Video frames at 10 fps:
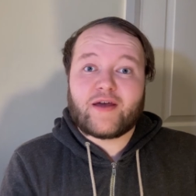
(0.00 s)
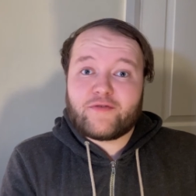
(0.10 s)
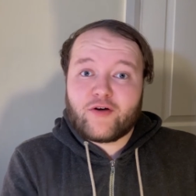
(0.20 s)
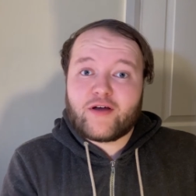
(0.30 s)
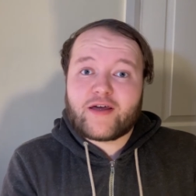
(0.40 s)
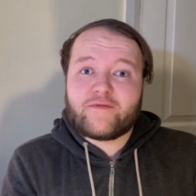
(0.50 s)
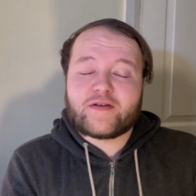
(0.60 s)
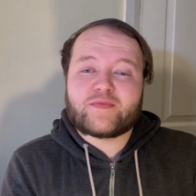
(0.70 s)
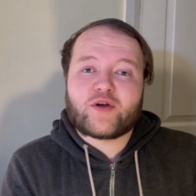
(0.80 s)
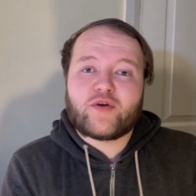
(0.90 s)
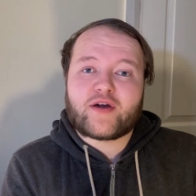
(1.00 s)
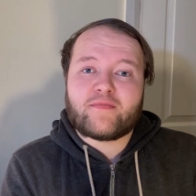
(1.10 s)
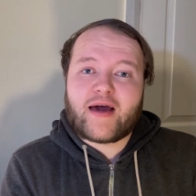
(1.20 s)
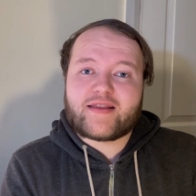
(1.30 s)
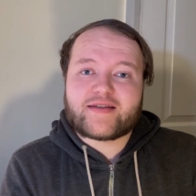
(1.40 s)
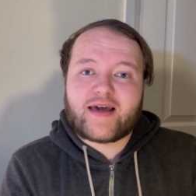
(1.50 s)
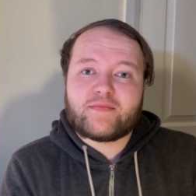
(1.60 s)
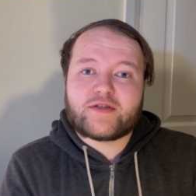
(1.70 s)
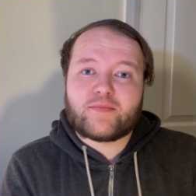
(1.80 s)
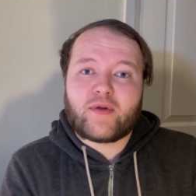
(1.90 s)
If you're looking for some quick maths
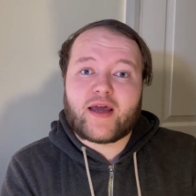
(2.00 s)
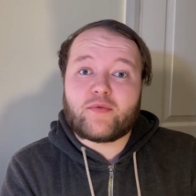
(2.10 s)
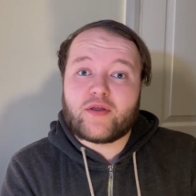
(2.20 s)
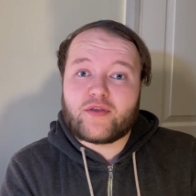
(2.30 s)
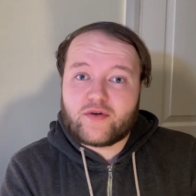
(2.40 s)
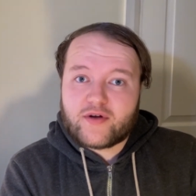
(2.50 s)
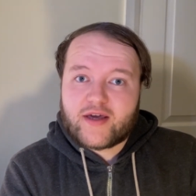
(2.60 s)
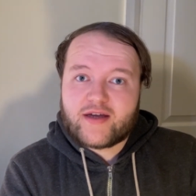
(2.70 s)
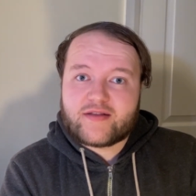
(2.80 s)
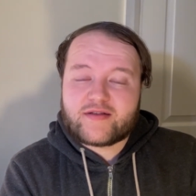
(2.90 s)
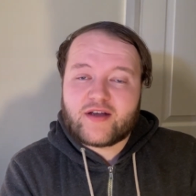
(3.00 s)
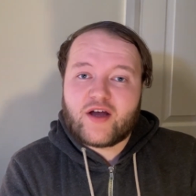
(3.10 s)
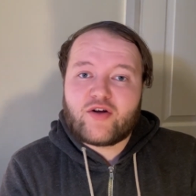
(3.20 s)
games to play with your kids,